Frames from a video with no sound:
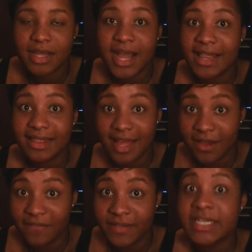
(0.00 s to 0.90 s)
I
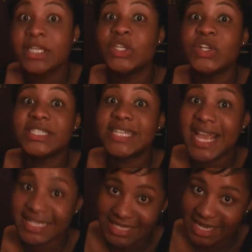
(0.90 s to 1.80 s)
love your
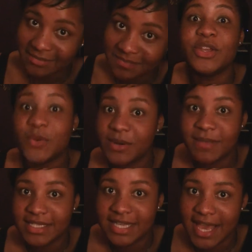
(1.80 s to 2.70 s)
dancing. You are
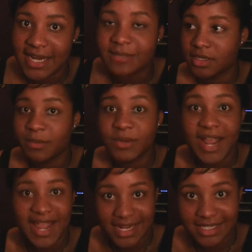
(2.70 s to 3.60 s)
amazing at it. Number
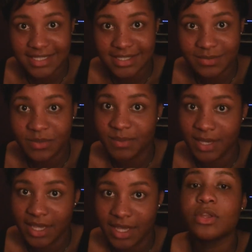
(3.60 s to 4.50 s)
eight would
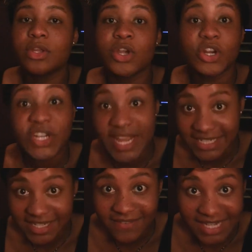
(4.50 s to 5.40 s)
be your
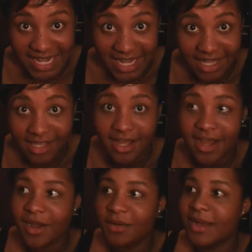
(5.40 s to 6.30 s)
creativity.
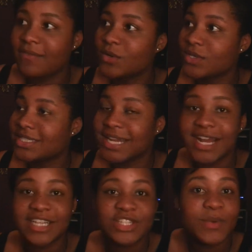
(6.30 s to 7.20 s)
Um, of course, sitting
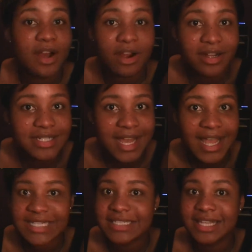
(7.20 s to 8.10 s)
next to you in art, I
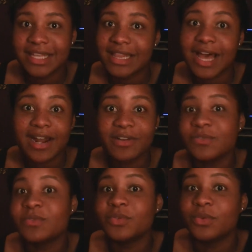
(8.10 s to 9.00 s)
got to see a lot
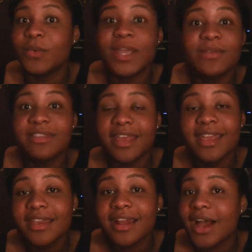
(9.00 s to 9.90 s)
of the way you
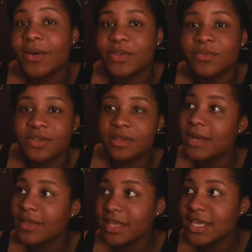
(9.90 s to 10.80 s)
think and how you feel
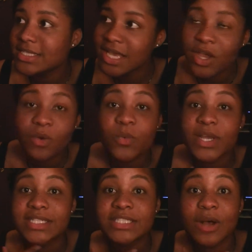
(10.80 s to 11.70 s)
about things,
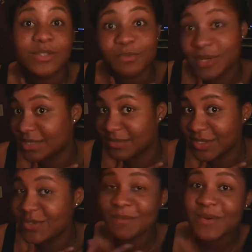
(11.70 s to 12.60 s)
which also brings me
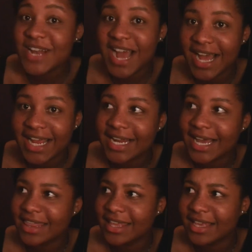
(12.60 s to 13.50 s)
to number nine.
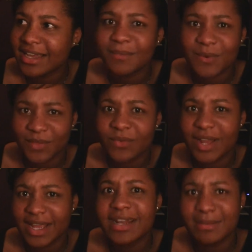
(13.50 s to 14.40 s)
I think I'm on the
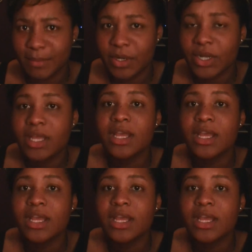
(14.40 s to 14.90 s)
right number.